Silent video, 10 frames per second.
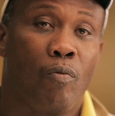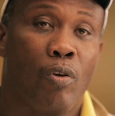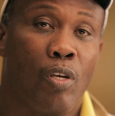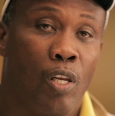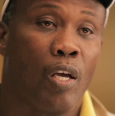If
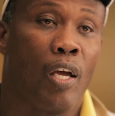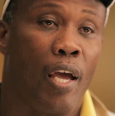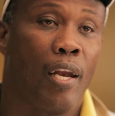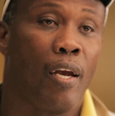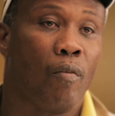you're looking
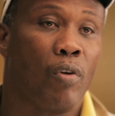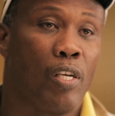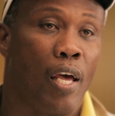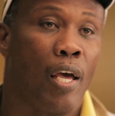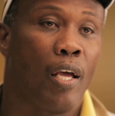at it every
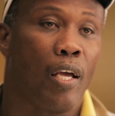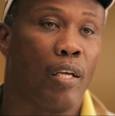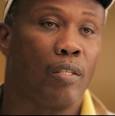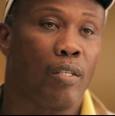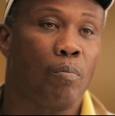day,
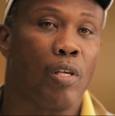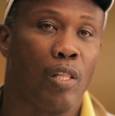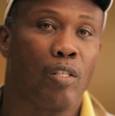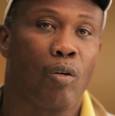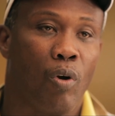it's something
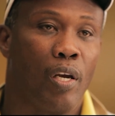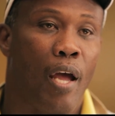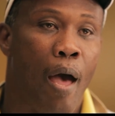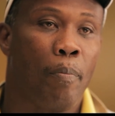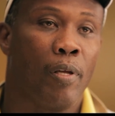that's going to
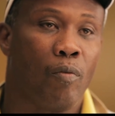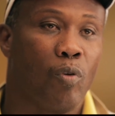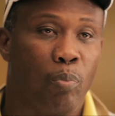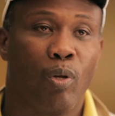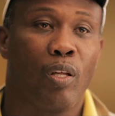happen. If
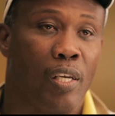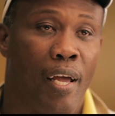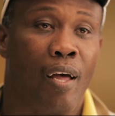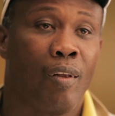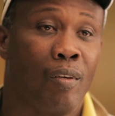you pull it
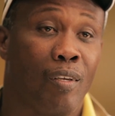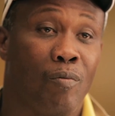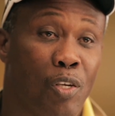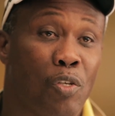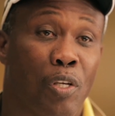down,
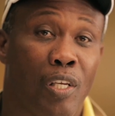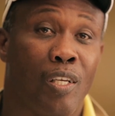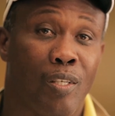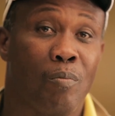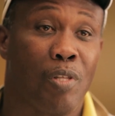eventually
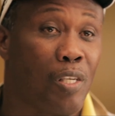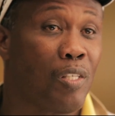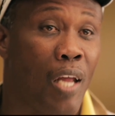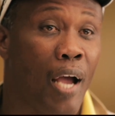that's something that's